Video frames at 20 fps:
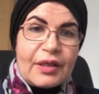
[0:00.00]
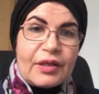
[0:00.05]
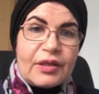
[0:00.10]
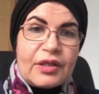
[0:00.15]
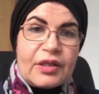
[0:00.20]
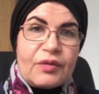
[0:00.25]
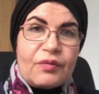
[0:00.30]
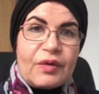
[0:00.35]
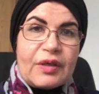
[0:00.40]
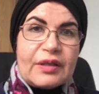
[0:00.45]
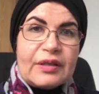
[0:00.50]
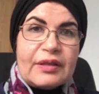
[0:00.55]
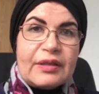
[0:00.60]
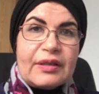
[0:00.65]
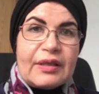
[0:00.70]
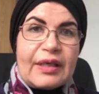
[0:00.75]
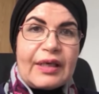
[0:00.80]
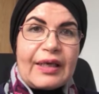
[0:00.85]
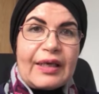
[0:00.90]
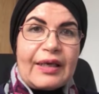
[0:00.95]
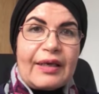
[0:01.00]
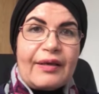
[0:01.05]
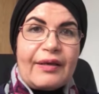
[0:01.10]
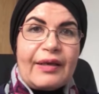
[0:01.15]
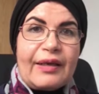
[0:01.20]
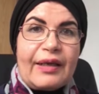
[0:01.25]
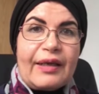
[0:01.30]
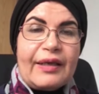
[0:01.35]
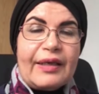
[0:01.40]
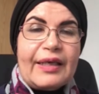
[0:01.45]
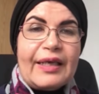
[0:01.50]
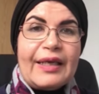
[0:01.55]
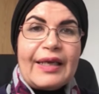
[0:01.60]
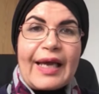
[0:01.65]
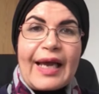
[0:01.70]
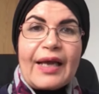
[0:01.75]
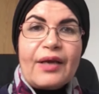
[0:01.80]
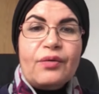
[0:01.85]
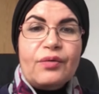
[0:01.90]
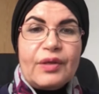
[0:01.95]
She was like
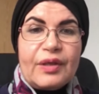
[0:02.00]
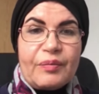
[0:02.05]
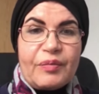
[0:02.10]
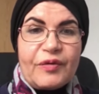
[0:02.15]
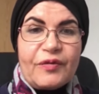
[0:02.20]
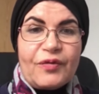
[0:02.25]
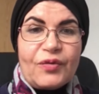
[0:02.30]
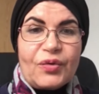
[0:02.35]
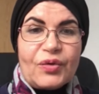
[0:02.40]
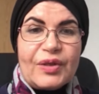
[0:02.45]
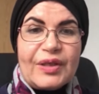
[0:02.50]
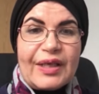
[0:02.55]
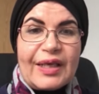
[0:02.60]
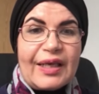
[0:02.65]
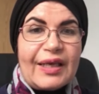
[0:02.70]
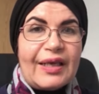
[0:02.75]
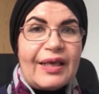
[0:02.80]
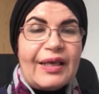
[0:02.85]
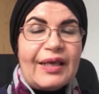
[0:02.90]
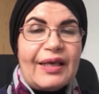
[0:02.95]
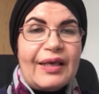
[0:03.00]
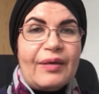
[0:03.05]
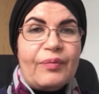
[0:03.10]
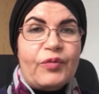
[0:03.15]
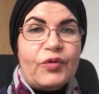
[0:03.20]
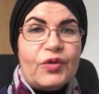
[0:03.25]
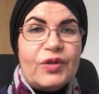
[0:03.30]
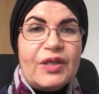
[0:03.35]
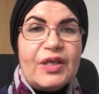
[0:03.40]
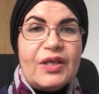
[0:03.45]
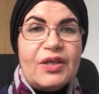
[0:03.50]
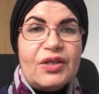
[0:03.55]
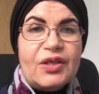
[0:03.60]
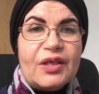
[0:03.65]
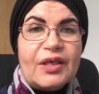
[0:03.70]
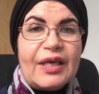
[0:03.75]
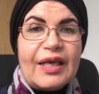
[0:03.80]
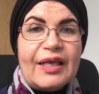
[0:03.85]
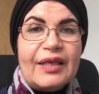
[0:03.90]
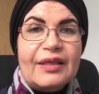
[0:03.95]
in agony before the
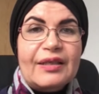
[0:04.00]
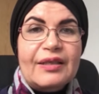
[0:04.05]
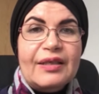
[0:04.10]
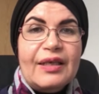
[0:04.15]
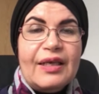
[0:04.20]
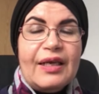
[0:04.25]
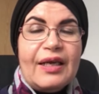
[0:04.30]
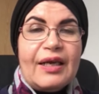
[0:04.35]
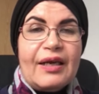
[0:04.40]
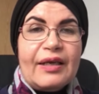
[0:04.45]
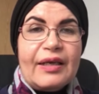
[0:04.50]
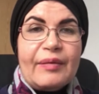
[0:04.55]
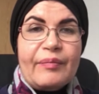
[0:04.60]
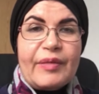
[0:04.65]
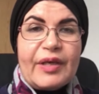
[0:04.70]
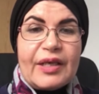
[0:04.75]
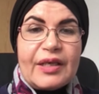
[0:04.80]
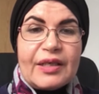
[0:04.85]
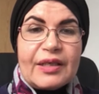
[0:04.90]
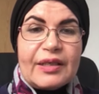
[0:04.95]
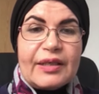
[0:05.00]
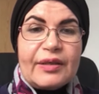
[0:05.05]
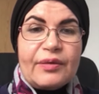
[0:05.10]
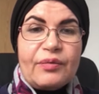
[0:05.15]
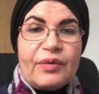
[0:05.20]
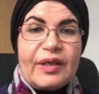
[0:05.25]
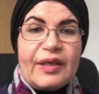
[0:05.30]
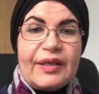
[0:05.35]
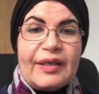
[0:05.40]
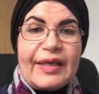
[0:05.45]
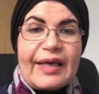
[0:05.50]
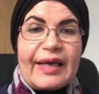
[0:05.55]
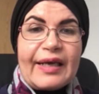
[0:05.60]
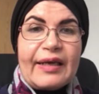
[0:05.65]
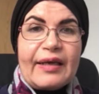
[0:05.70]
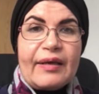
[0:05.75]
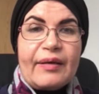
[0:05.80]
procedure, and immediately when the